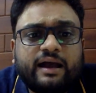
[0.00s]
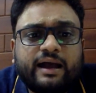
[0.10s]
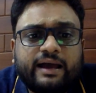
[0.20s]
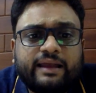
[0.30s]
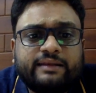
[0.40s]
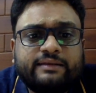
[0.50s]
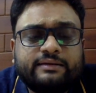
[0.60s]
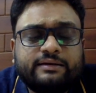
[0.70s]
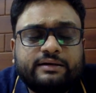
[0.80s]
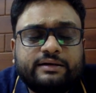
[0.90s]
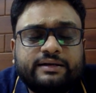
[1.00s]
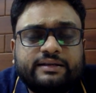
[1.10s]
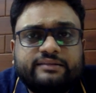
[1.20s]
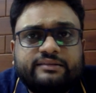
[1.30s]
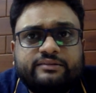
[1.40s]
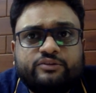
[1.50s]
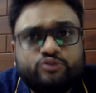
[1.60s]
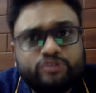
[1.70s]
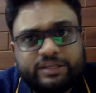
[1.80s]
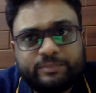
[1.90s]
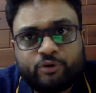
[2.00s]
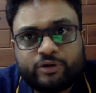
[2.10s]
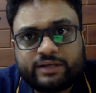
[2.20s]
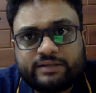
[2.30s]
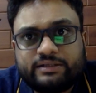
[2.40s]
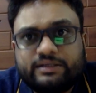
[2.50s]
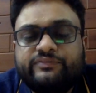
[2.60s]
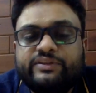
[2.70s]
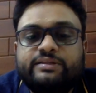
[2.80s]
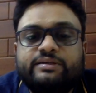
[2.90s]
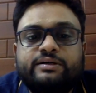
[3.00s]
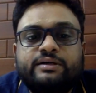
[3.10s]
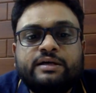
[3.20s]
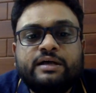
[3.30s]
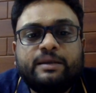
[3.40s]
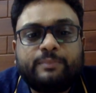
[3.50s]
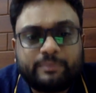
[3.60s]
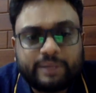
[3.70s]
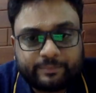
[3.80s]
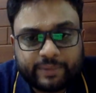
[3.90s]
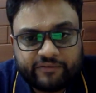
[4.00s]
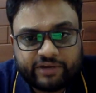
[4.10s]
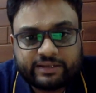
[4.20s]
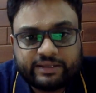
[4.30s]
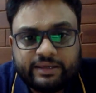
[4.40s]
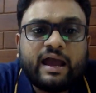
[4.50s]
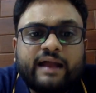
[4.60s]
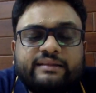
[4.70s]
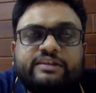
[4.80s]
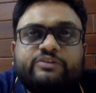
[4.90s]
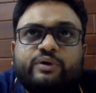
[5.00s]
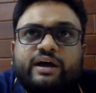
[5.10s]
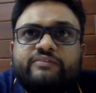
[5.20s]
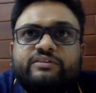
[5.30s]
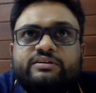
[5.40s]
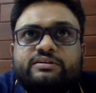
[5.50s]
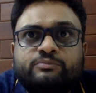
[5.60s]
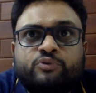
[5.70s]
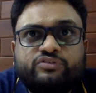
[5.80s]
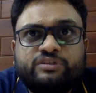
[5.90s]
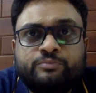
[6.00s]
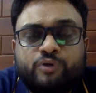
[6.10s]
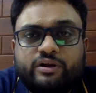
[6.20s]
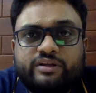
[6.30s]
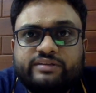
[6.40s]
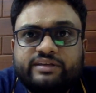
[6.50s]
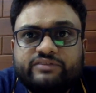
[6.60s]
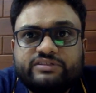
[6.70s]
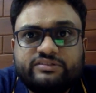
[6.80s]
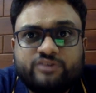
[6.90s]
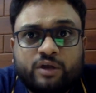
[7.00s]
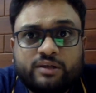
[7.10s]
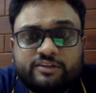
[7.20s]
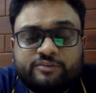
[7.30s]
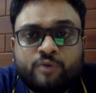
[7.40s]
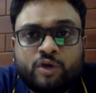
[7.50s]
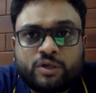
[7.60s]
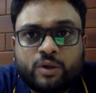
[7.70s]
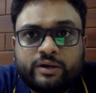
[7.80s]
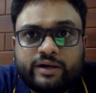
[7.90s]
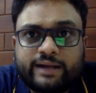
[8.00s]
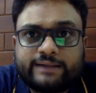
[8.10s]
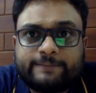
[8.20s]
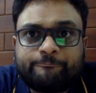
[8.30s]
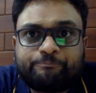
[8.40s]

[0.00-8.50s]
And it is usually protected with a public private key. And then you have the most important thing, which is called the smart contract.